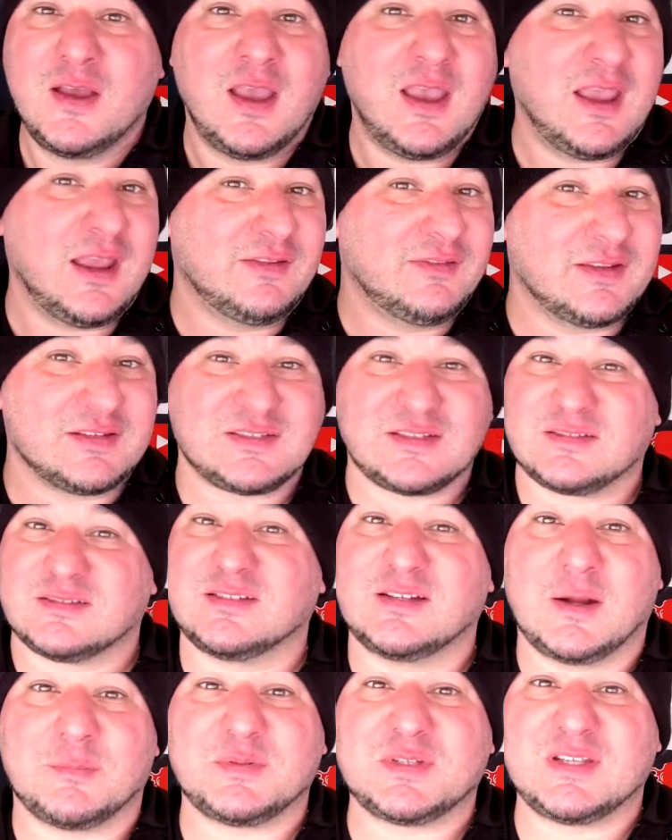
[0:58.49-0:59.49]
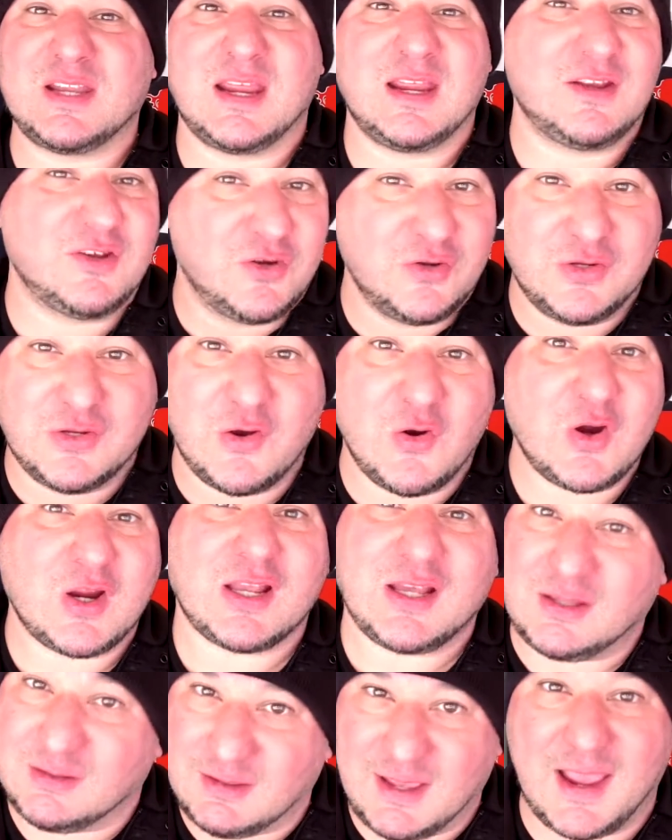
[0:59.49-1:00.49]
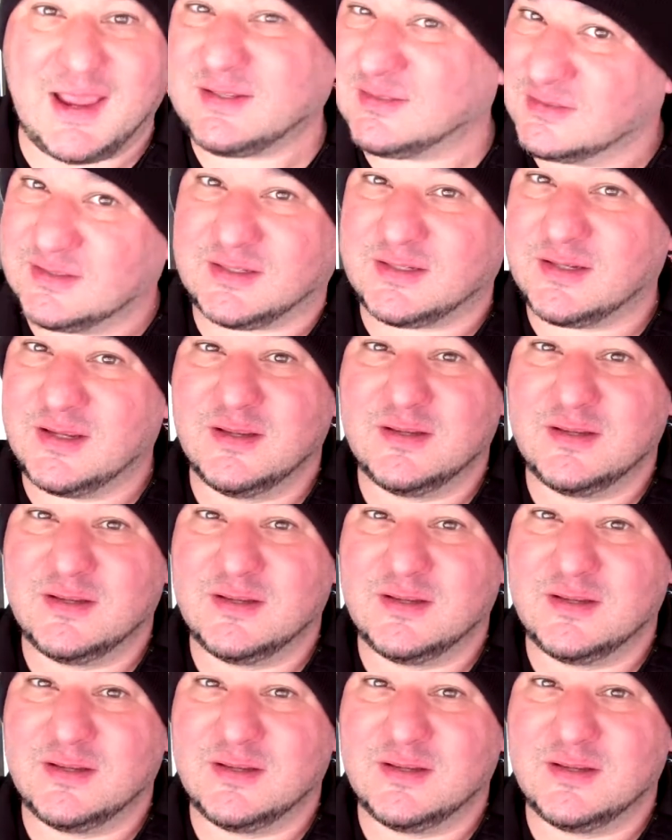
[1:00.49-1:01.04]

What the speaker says: And this is an upstate New York classic.